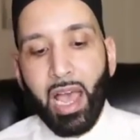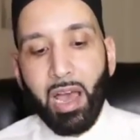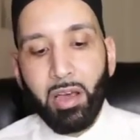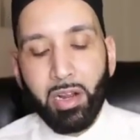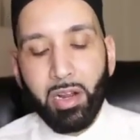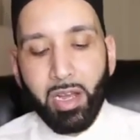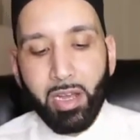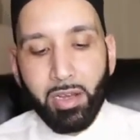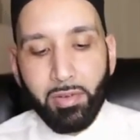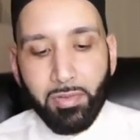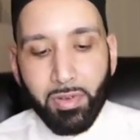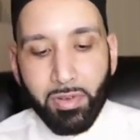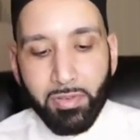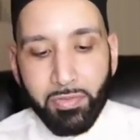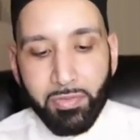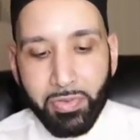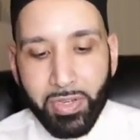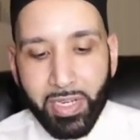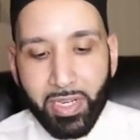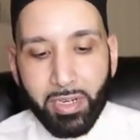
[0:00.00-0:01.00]
out of
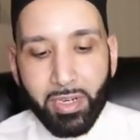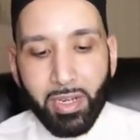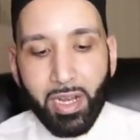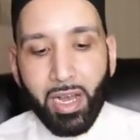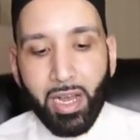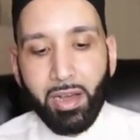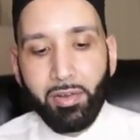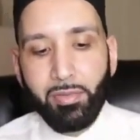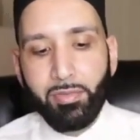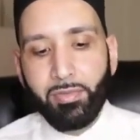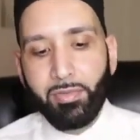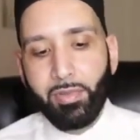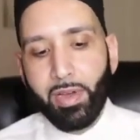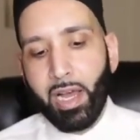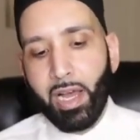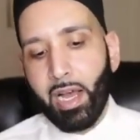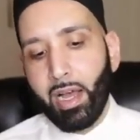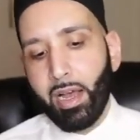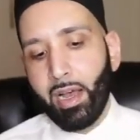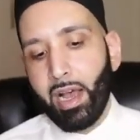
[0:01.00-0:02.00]
fear of
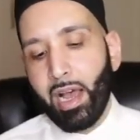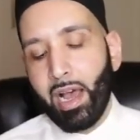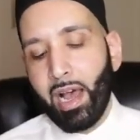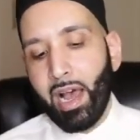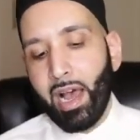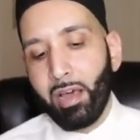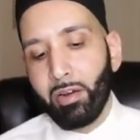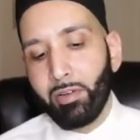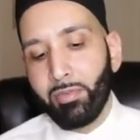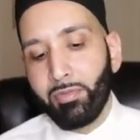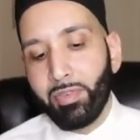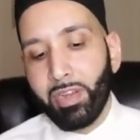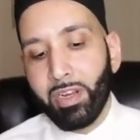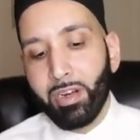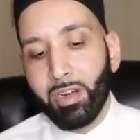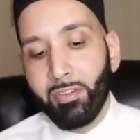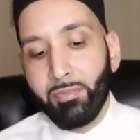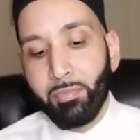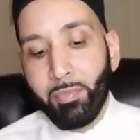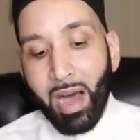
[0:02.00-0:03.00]
uh, out of
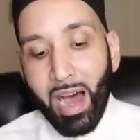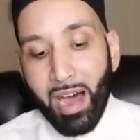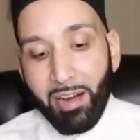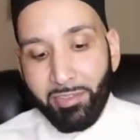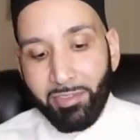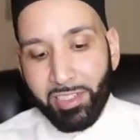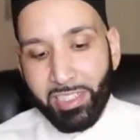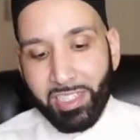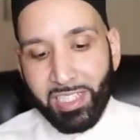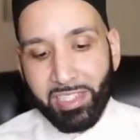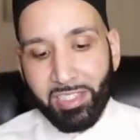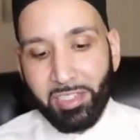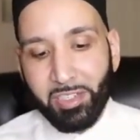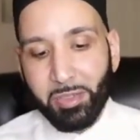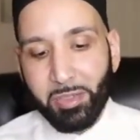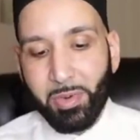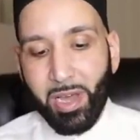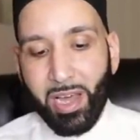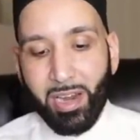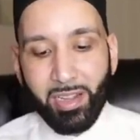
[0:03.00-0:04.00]
fear of poverty. So
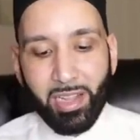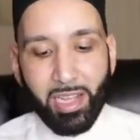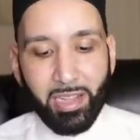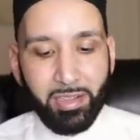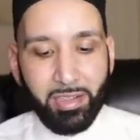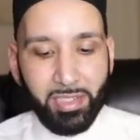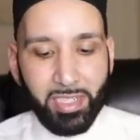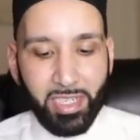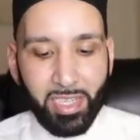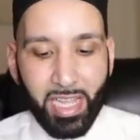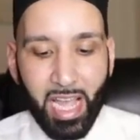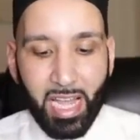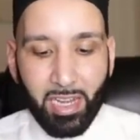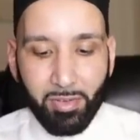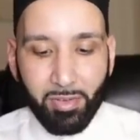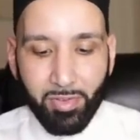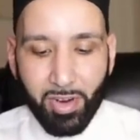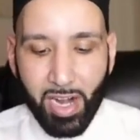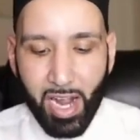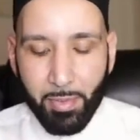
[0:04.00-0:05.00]
subhanallah, there's a
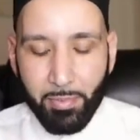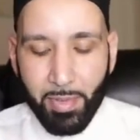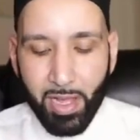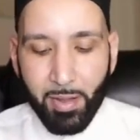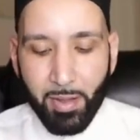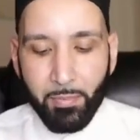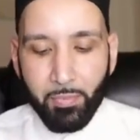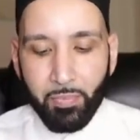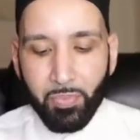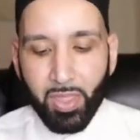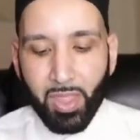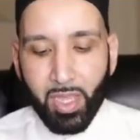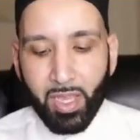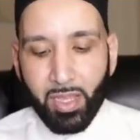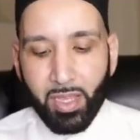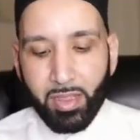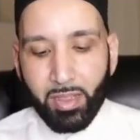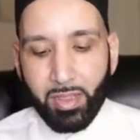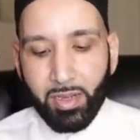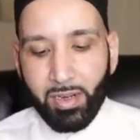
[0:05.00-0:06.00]
lack of rahmah,
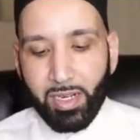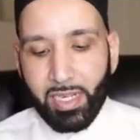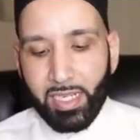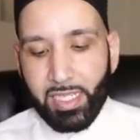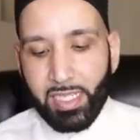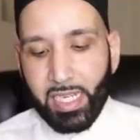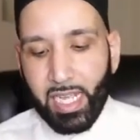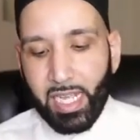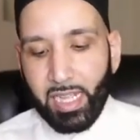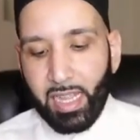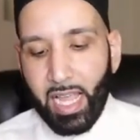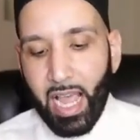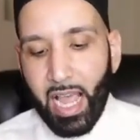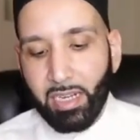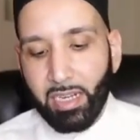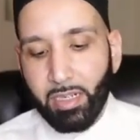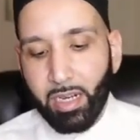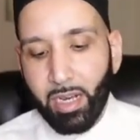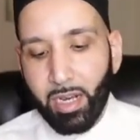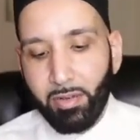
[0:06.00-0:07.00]
there is a
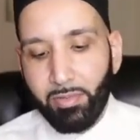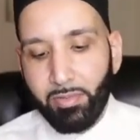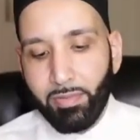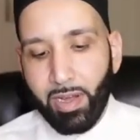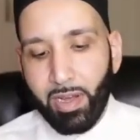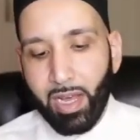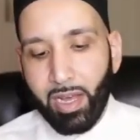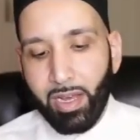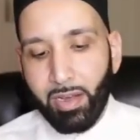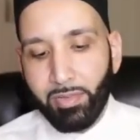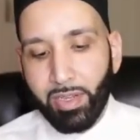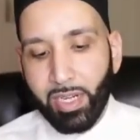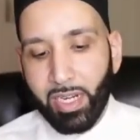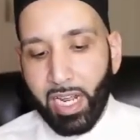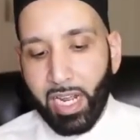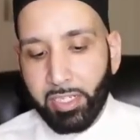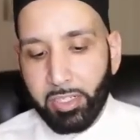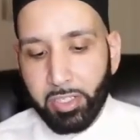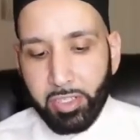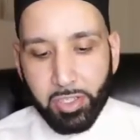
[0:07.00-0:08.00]
lack of, uh, of
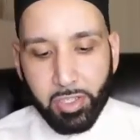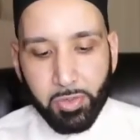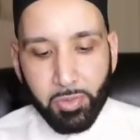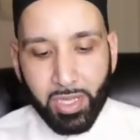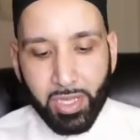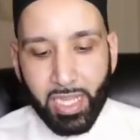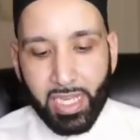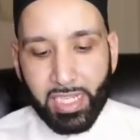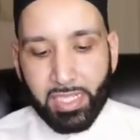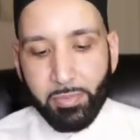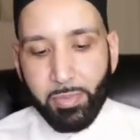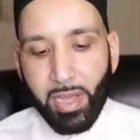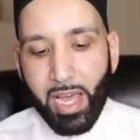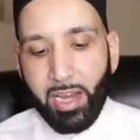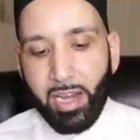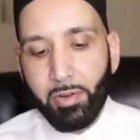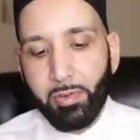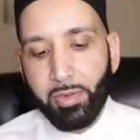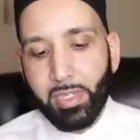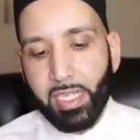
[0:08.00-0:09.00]
connection to Allah
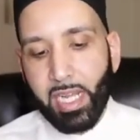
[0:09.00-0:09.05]
subhanahu